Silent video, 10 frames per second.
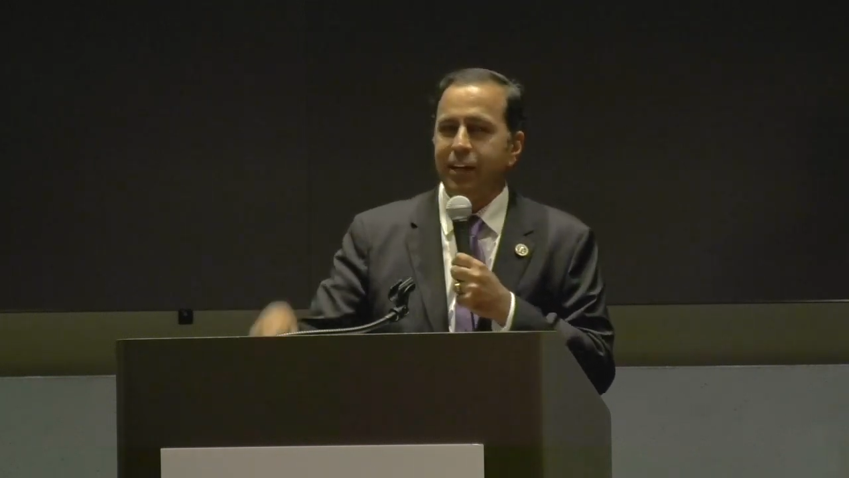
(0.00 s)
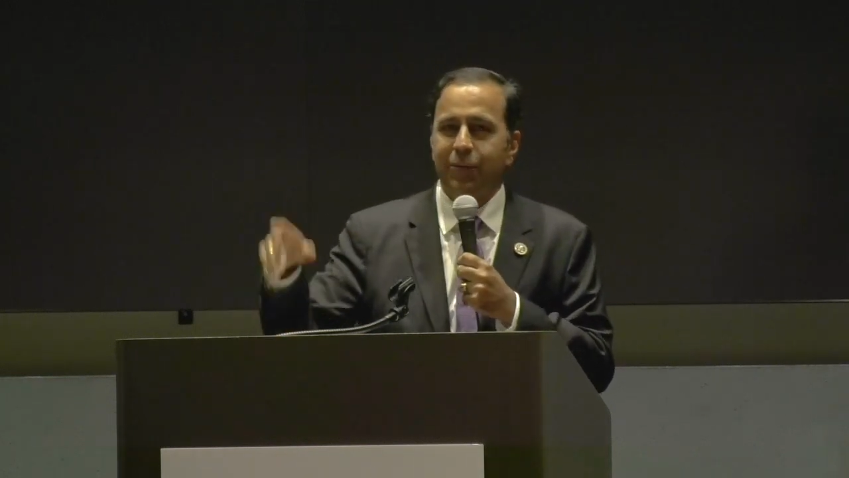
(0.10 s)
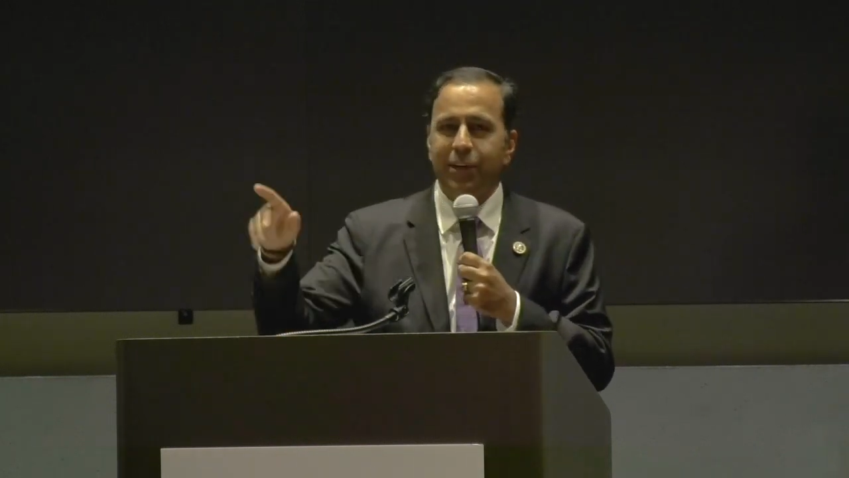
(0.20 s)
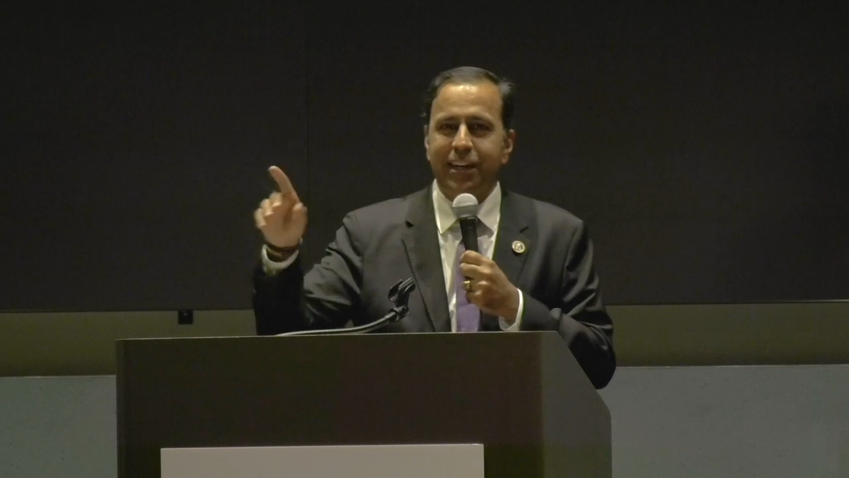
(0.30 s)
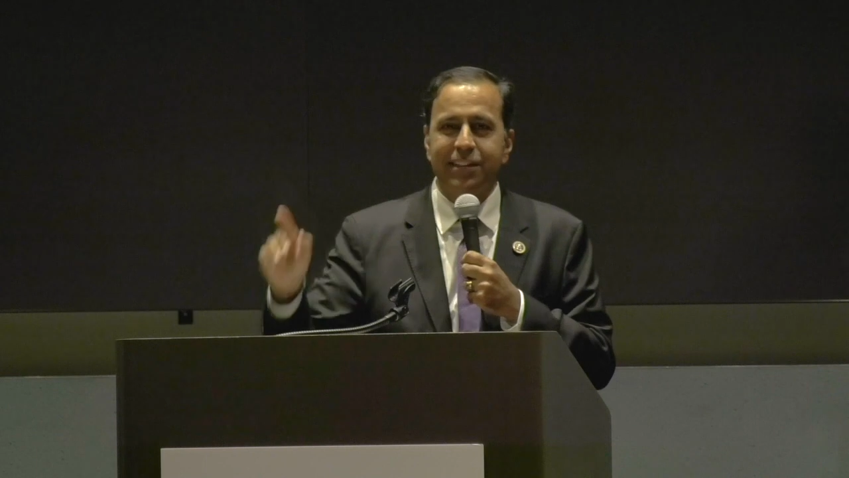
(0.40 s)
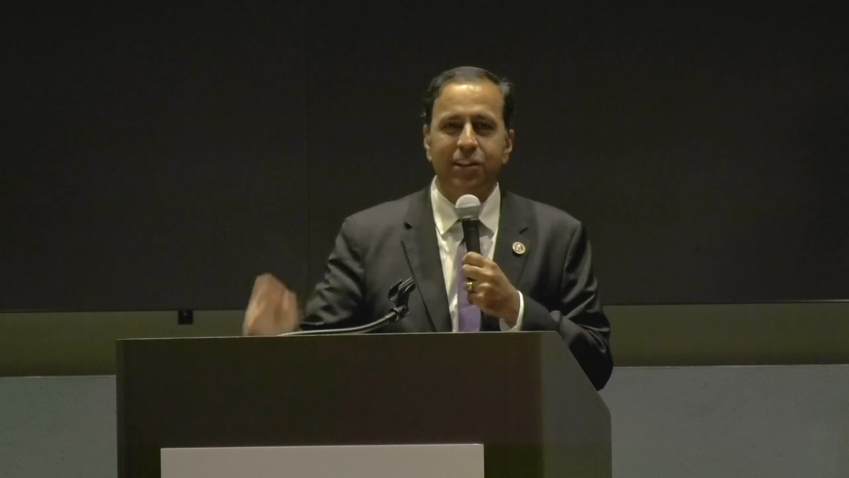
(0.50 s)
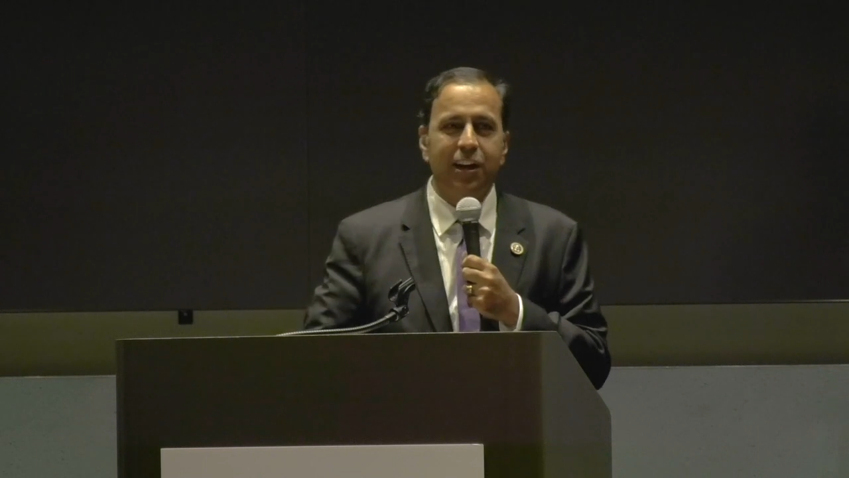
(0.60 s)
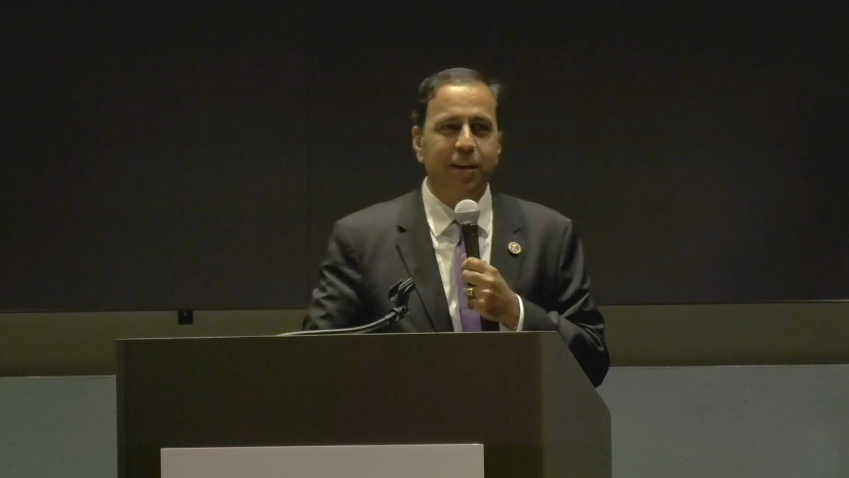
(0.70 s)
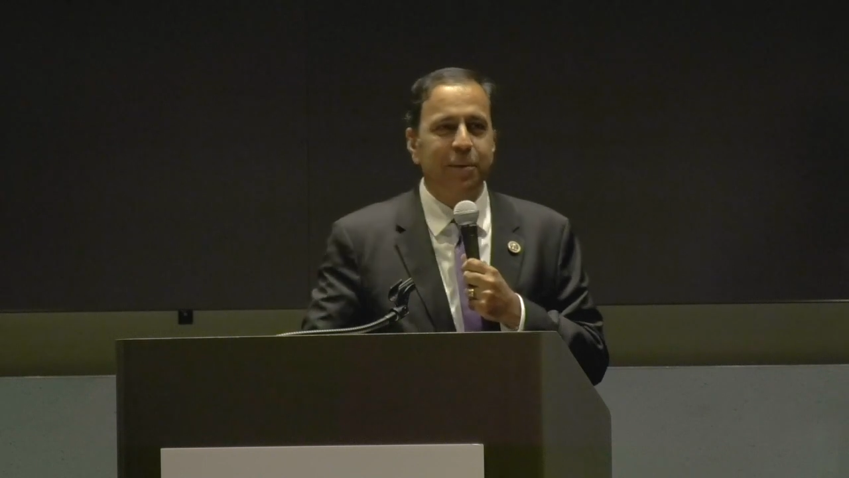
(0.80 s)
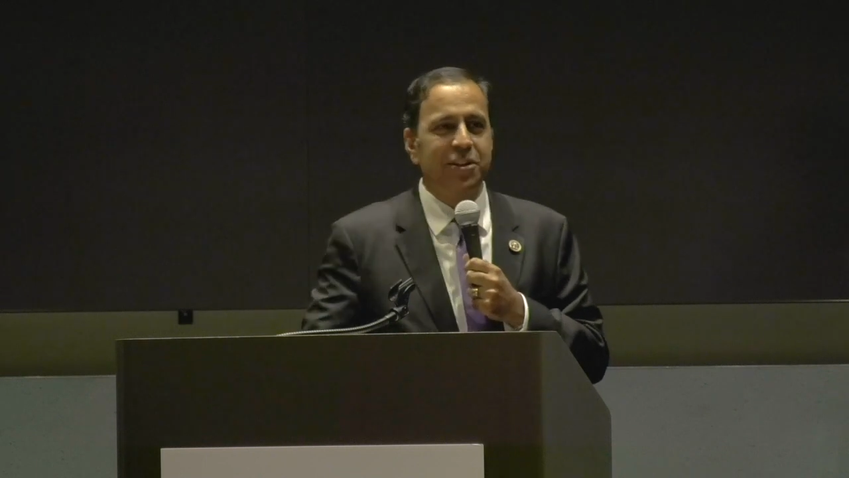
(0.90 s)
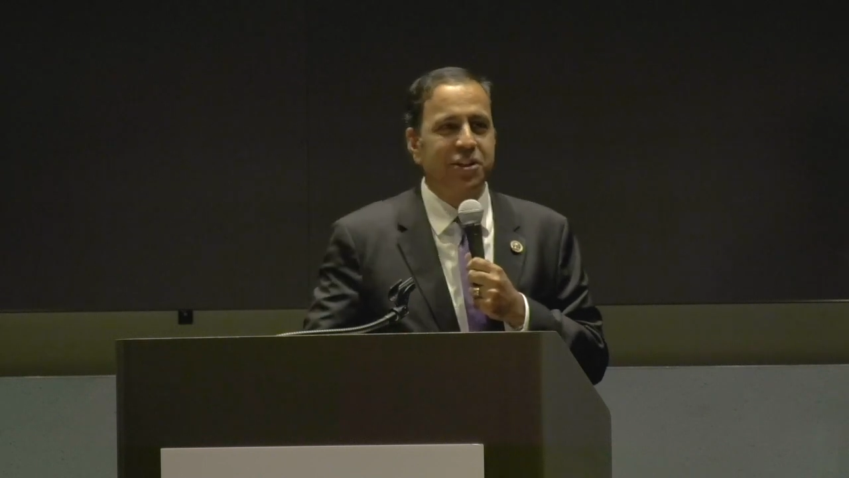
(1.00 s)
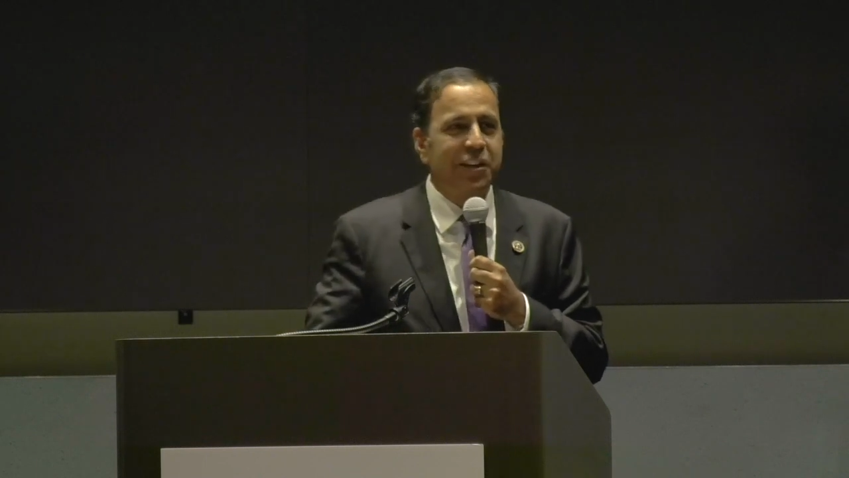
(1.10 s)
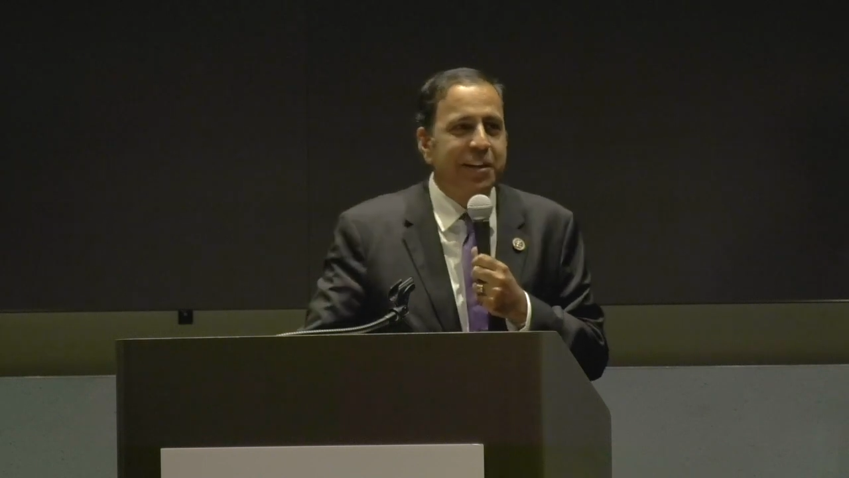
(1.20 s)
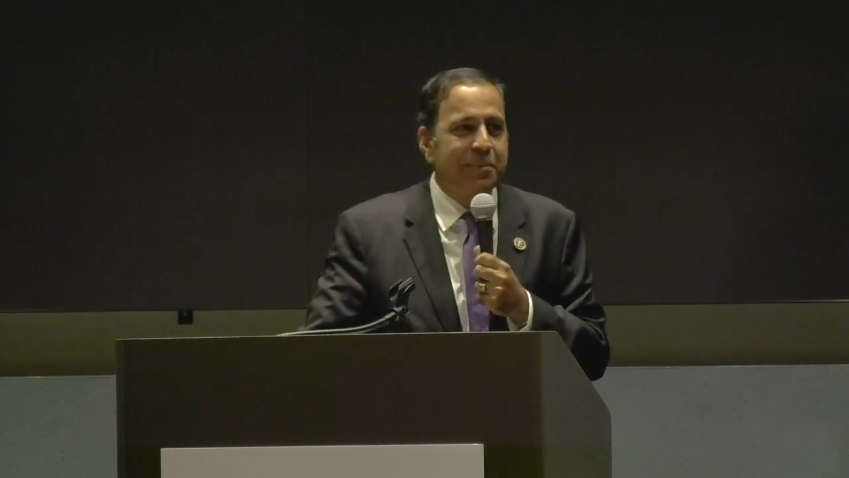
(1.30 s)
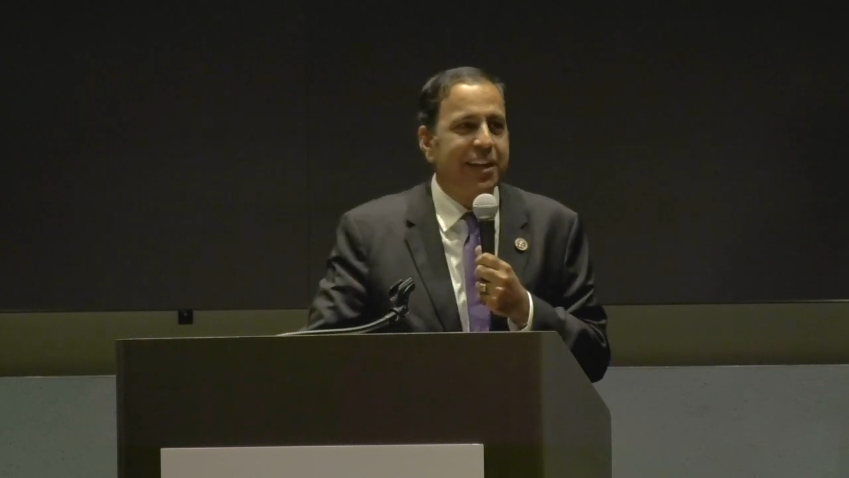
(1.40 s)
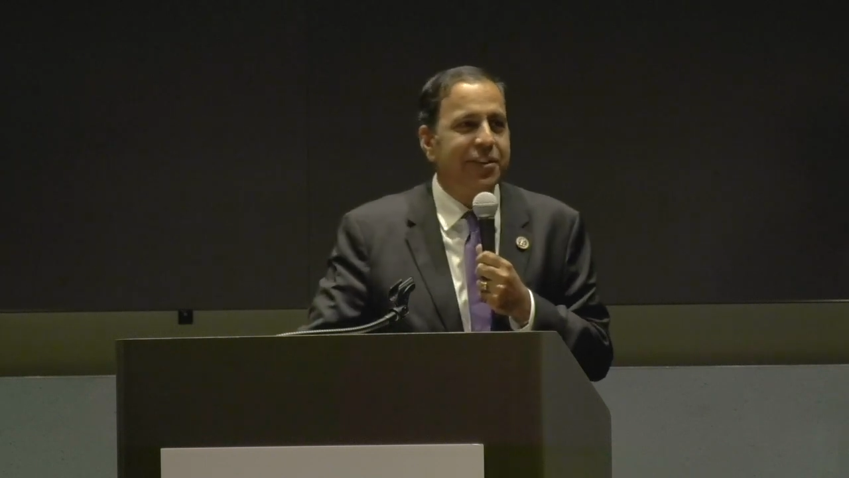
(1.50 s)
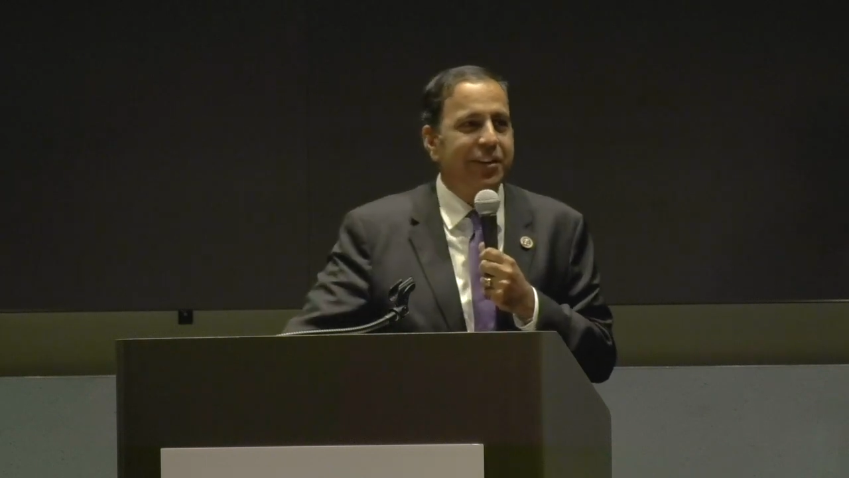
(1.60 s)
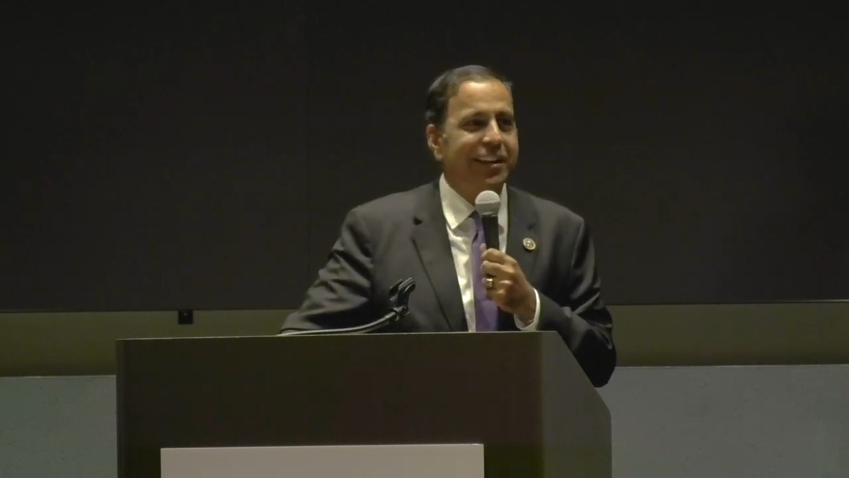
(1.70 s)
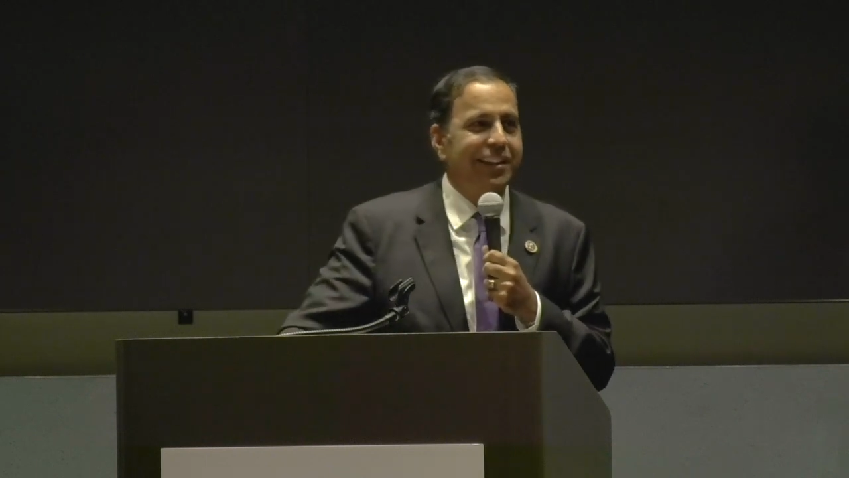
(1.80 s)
And we can talk about gerrymandering